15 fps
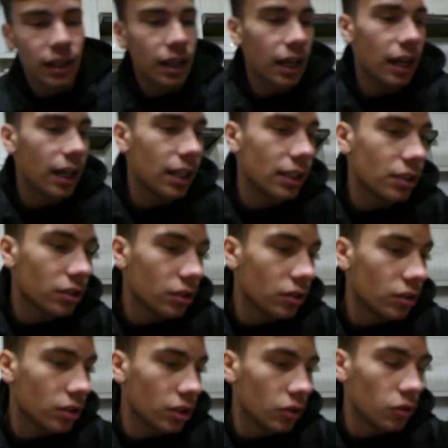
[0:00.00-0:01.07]
And
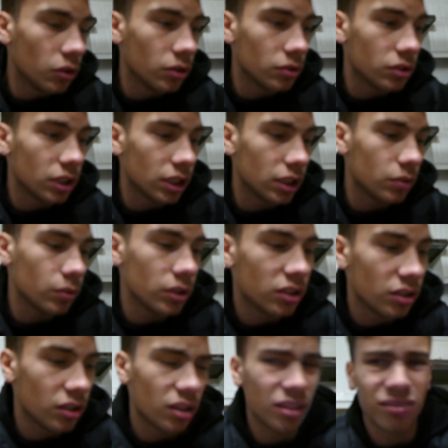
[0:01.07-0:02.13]
the oil sticks, which
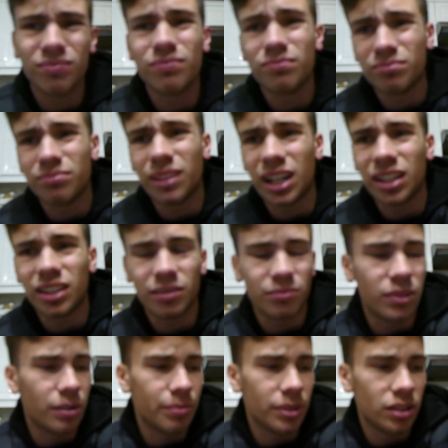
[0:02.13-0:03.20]
look mad in
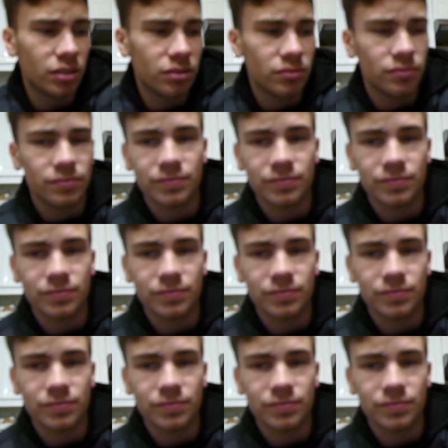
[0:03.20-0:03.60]
my opinion.